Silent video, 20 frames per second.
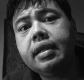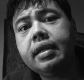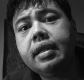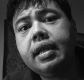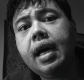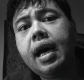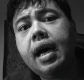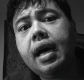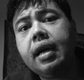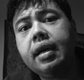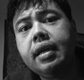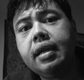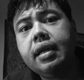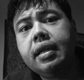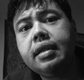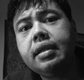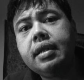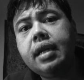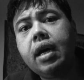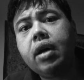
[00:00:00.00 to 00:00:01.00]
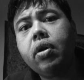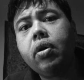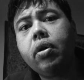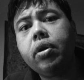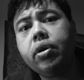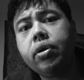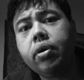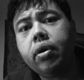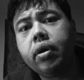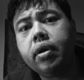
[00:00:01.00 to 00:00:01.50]
Na
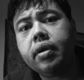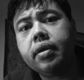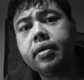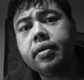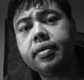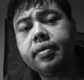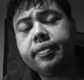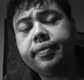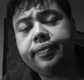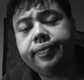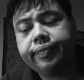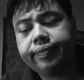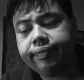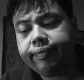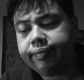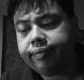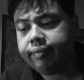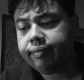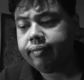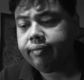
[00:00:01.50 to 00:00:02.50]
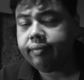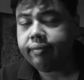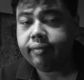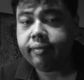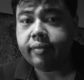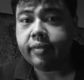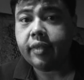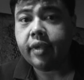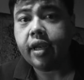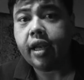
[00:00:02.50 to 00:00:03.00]
rotyon.
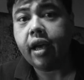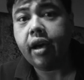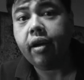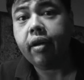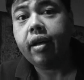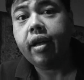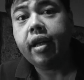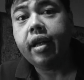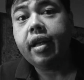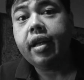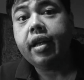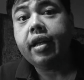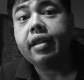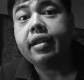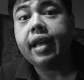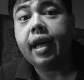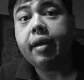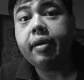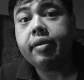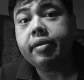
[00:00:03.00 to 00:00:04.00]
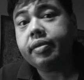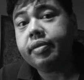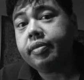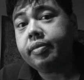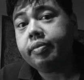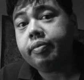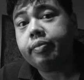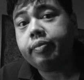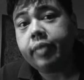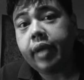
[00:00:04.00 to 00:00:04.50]
Now,
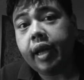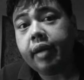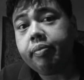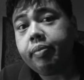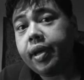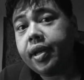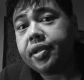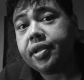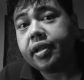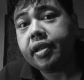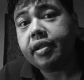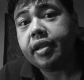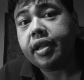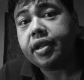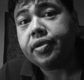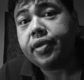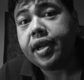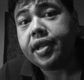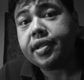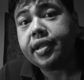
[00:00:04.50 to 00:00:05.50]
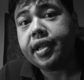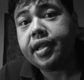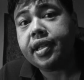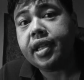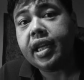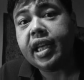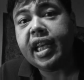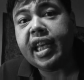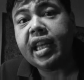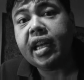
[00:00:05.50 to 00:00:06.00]
that basically translates
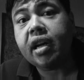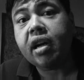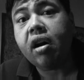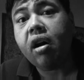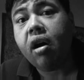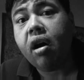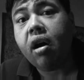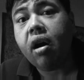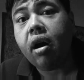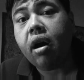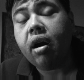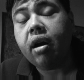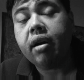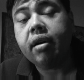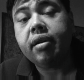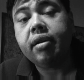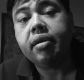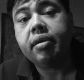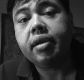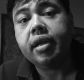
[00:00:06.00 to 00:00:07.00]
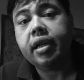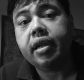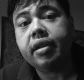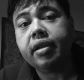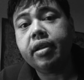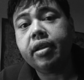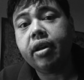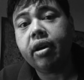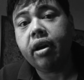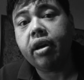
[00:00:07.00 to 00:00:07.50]
to in a car,
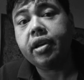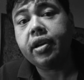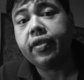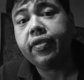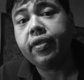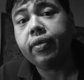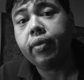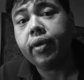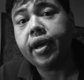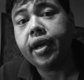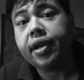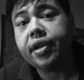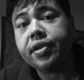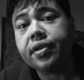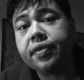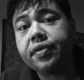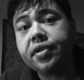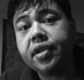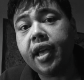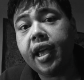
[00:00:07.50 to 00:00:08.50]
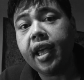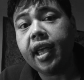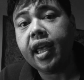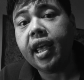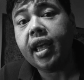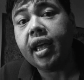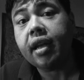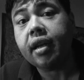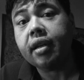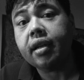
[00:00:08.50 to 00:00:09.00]
and there are different ways of saying
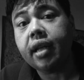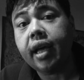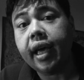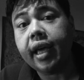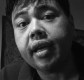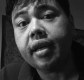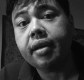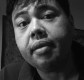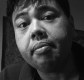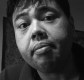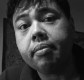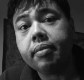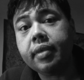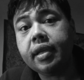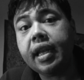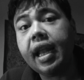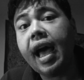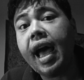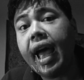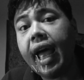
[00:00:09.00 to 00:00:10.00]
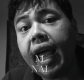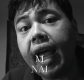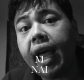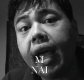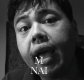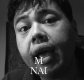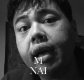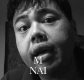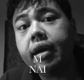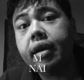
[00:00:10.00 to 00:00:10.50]
in, like nai,
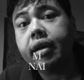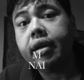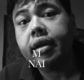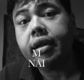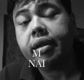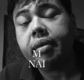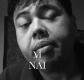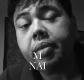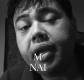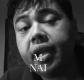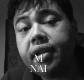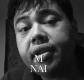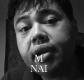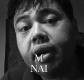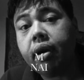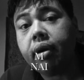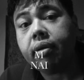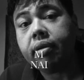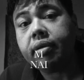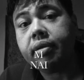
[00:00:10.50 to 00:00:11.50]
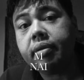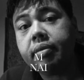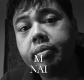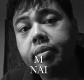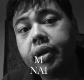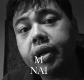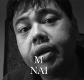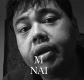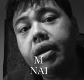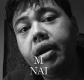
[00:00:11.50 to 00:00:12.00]
the mid-tone,
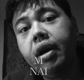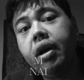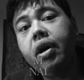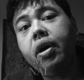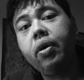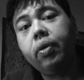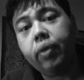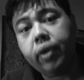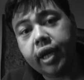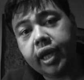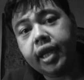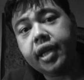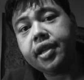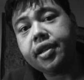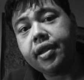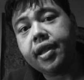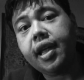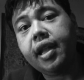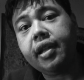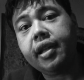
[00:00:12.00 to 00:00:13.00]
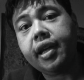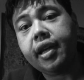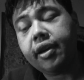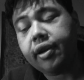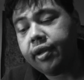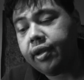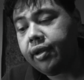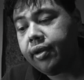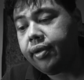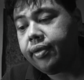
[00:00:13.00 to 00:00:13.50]
but we'll get into that
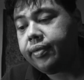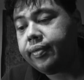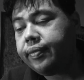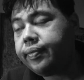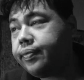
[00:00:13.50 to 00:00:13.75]
later, though.